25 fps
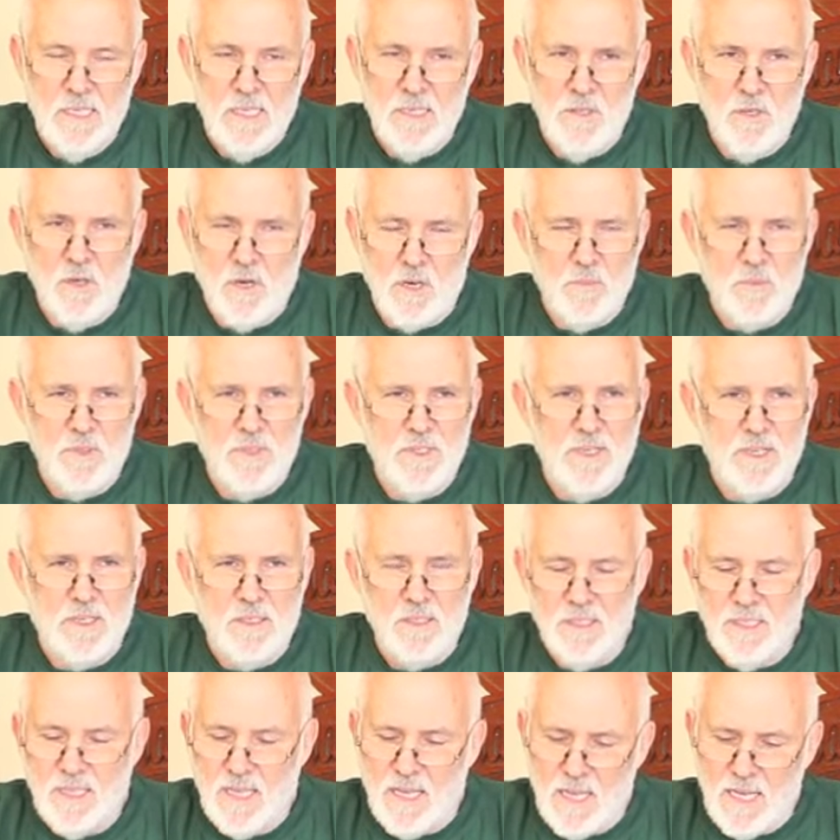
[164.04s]
Not a
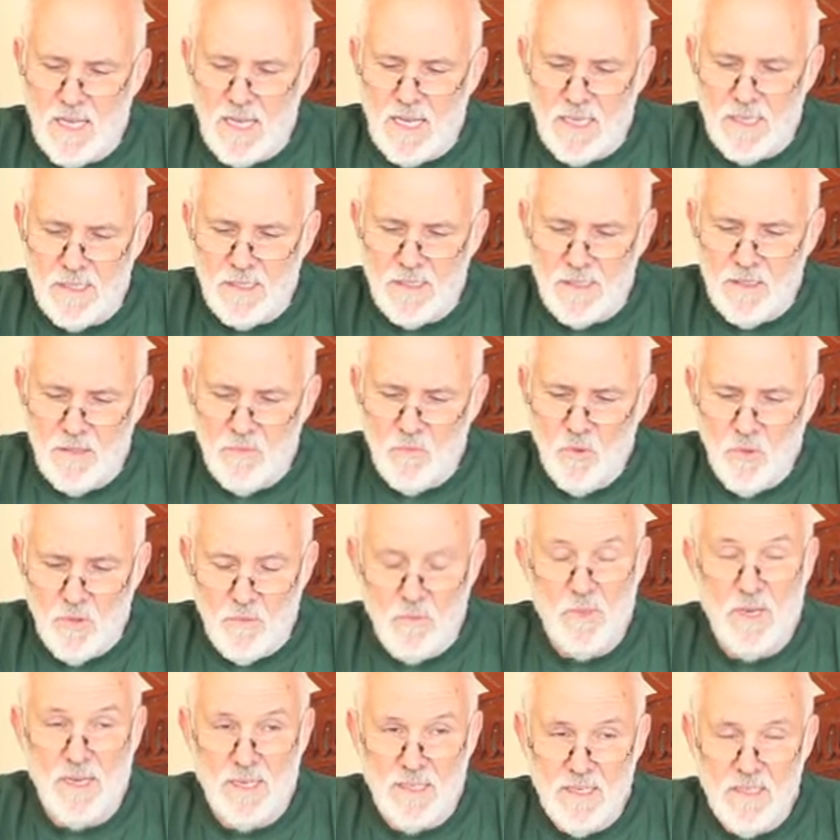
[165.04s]
particularly hard wood,
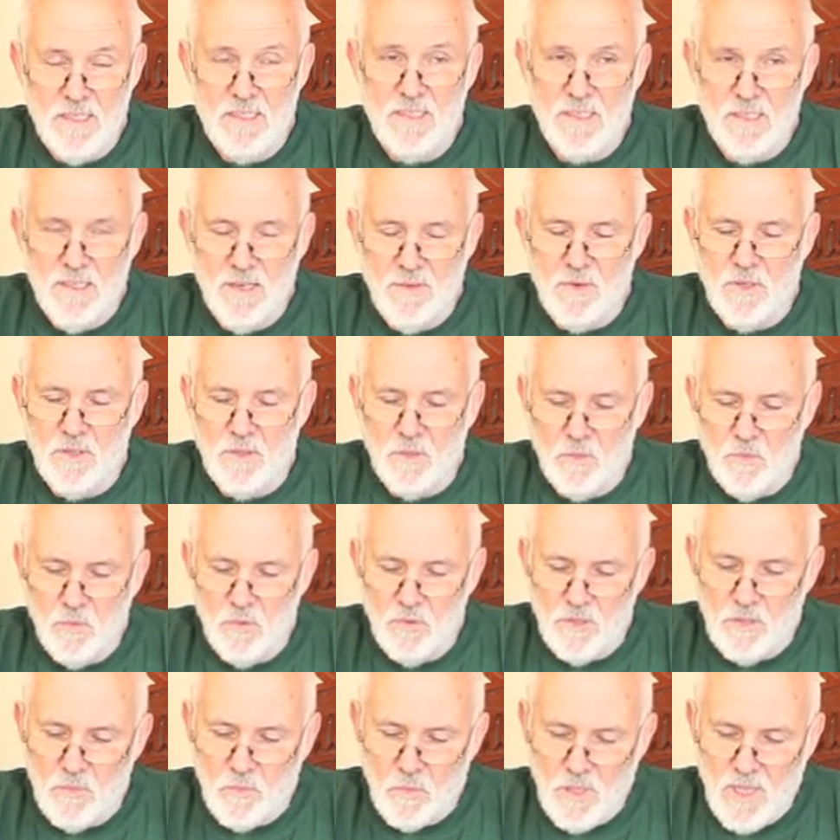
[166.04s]
but it is a difficult
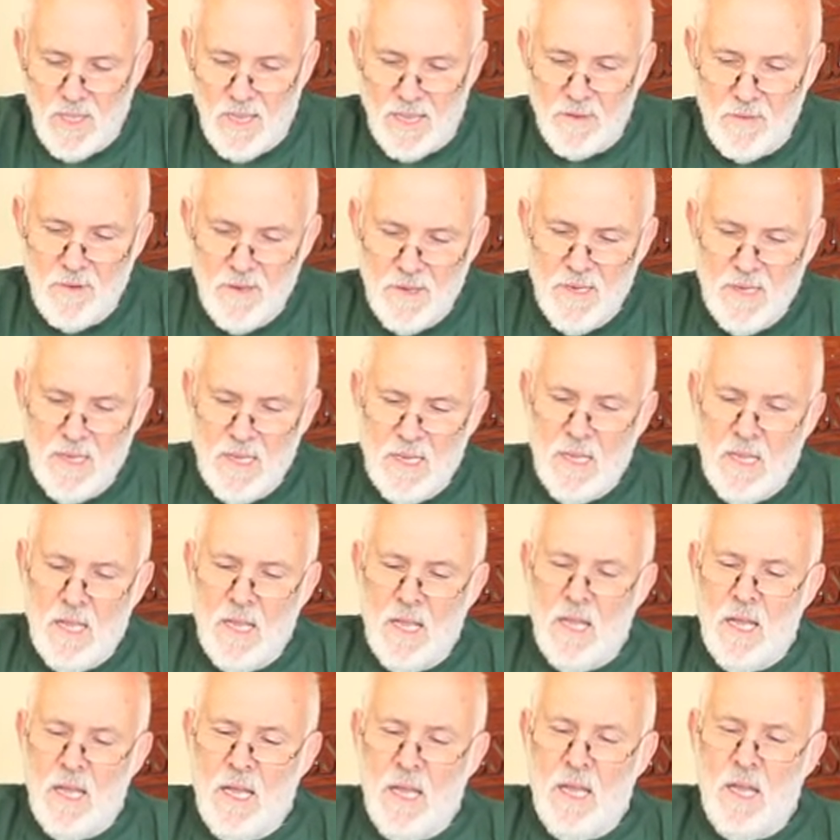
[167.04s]
wood to plane.
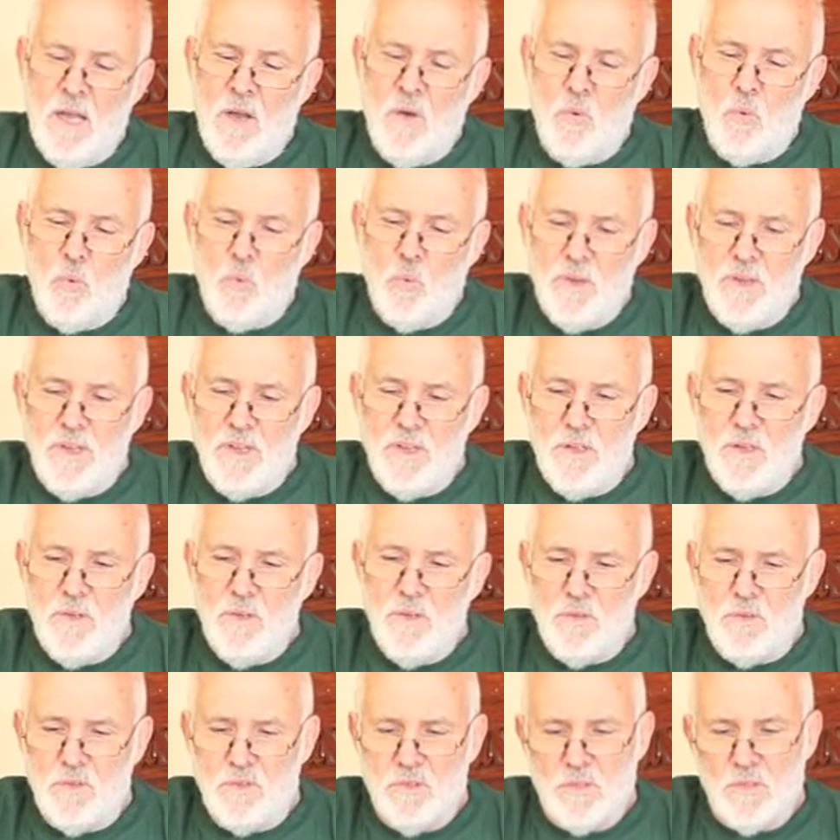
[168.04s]
We
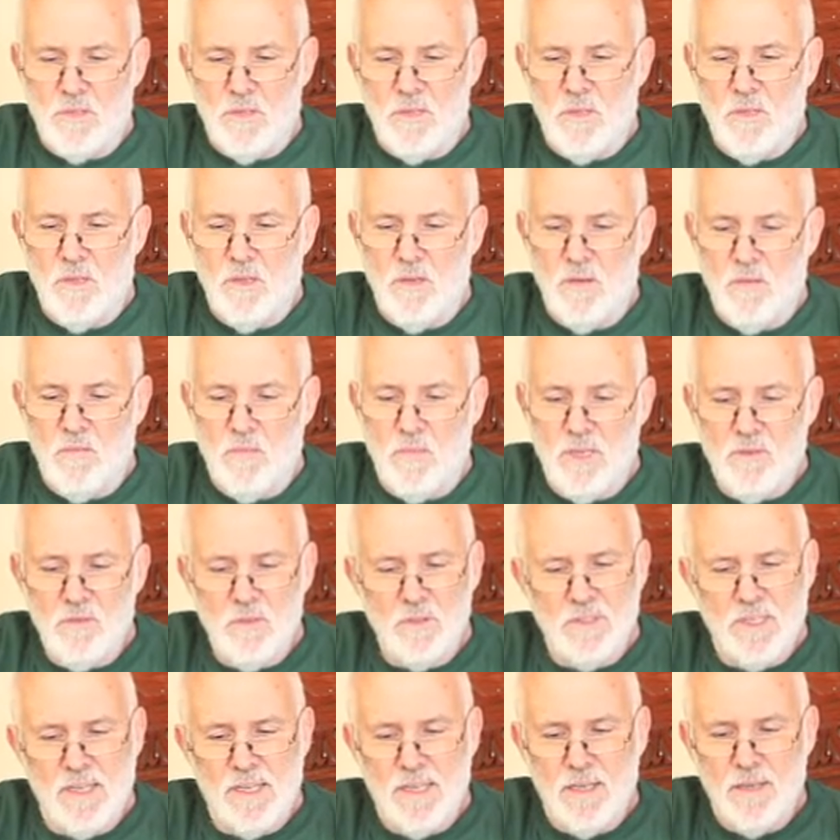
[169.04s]
use bevel
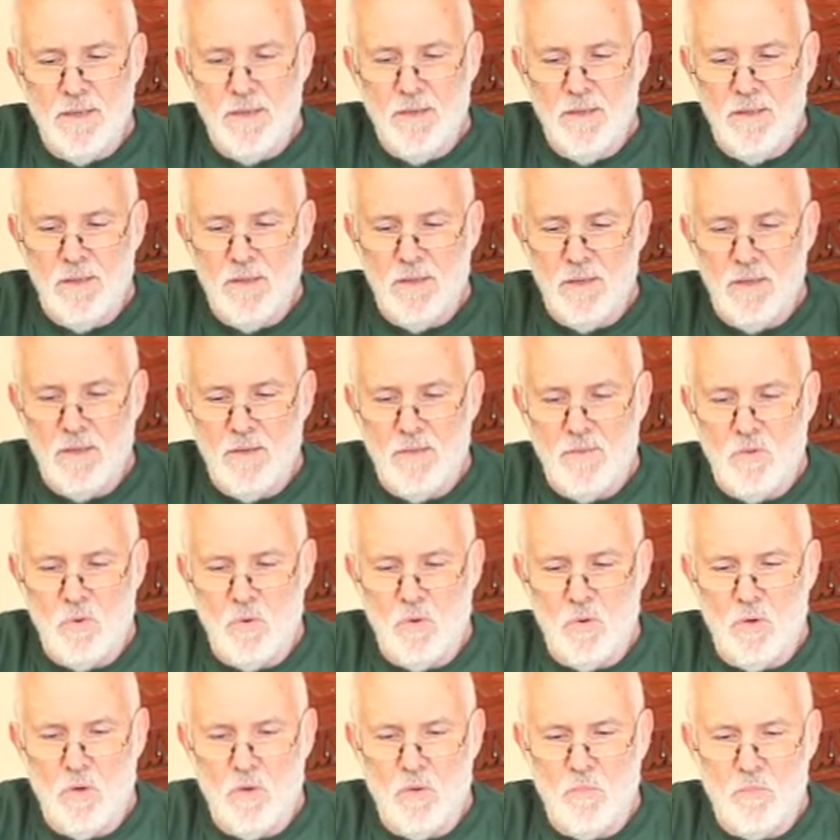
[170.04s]
down
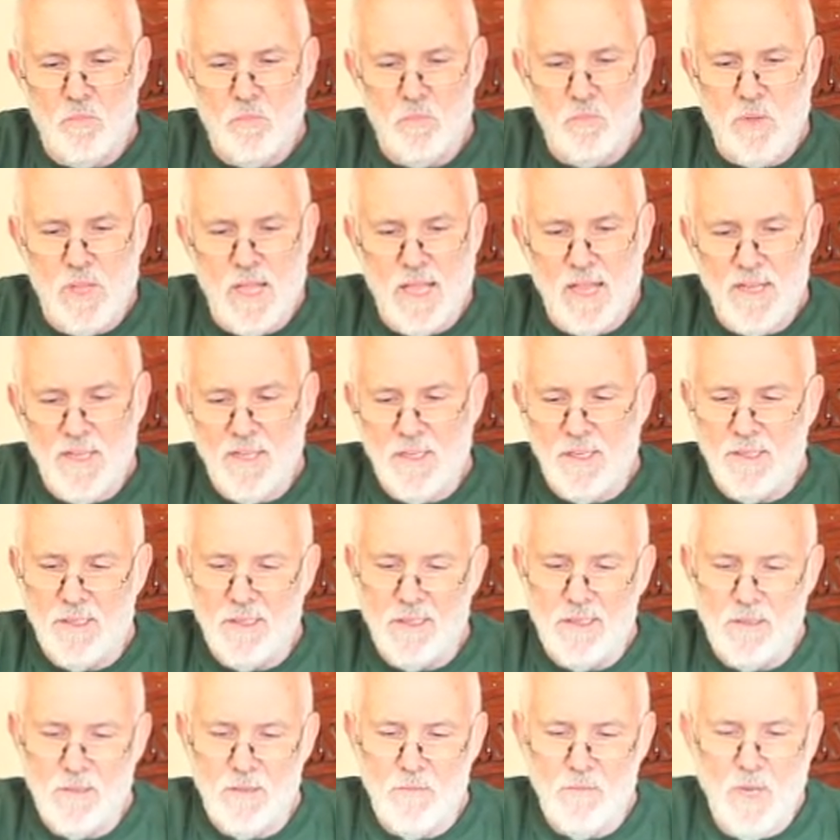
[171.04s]
for planing
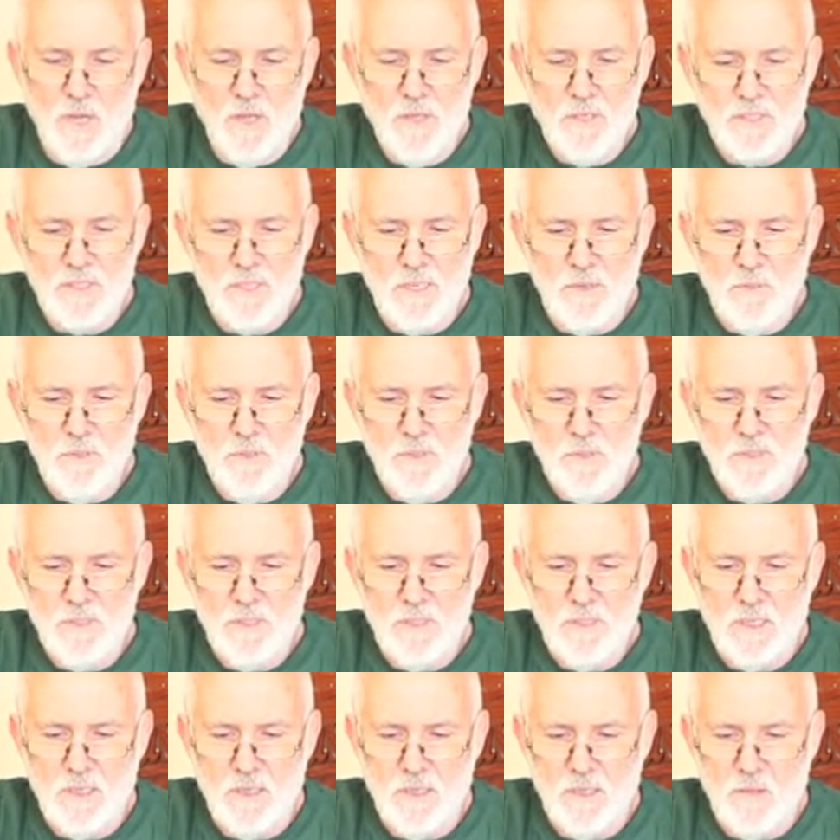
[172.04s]
most
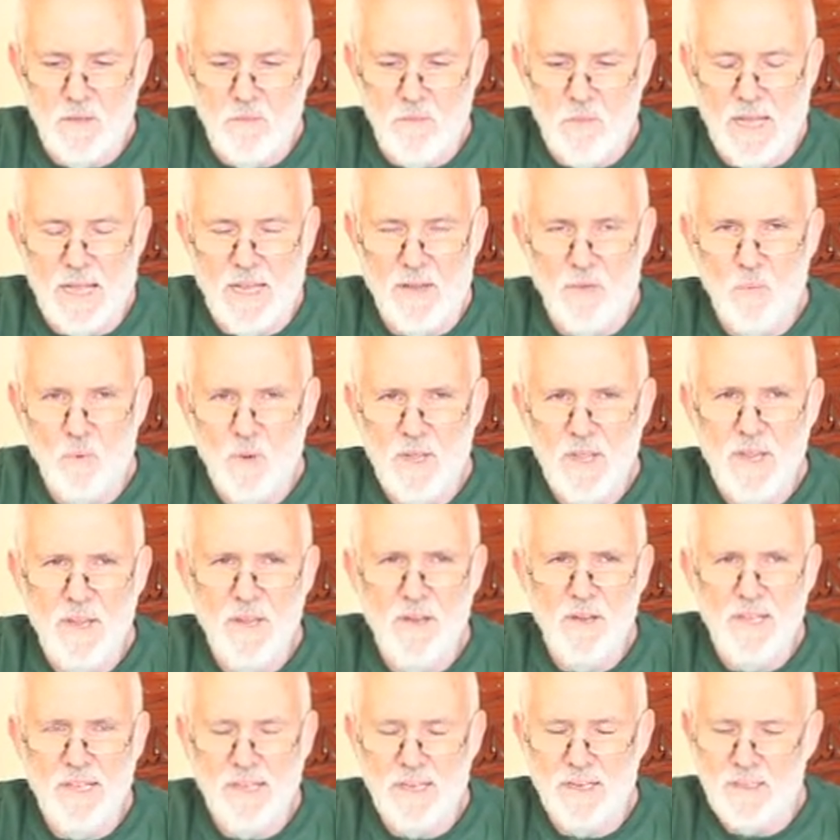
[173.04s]
timbers, but where
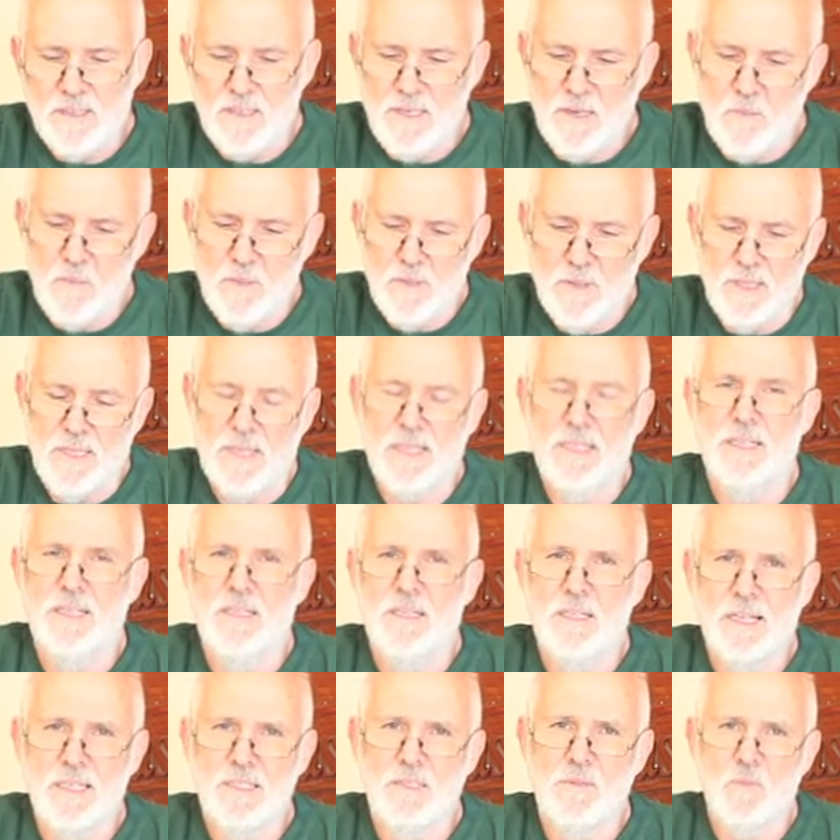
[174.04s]
you get a timber that
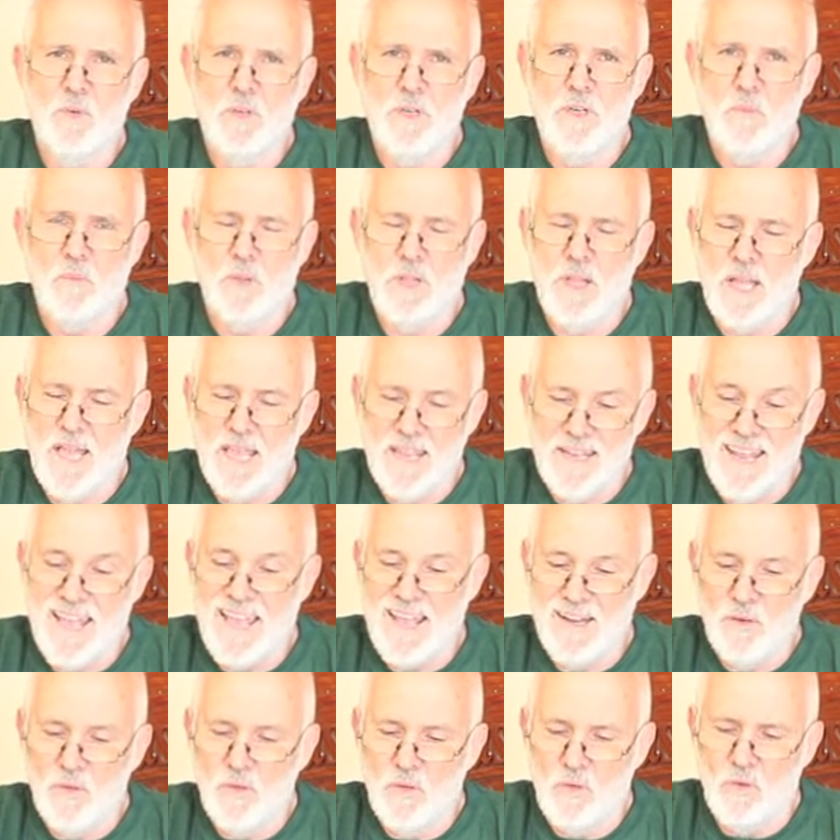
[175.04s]
doesn't want to plane
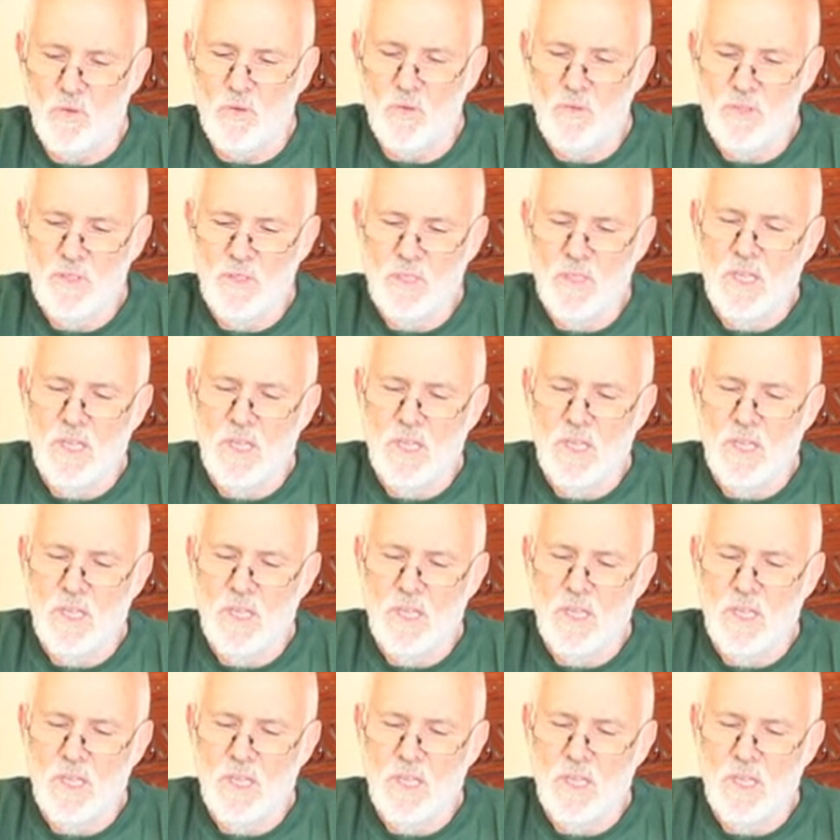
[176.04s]
at all,